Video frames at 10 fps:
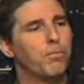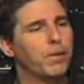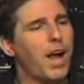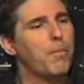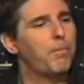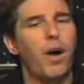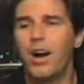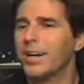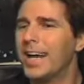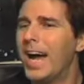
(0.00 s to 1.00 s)
got
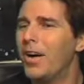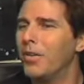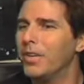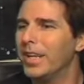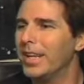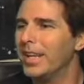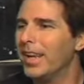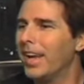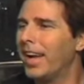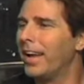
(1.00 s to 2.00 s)
bogged down
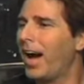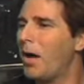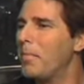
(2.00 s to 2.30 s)
on how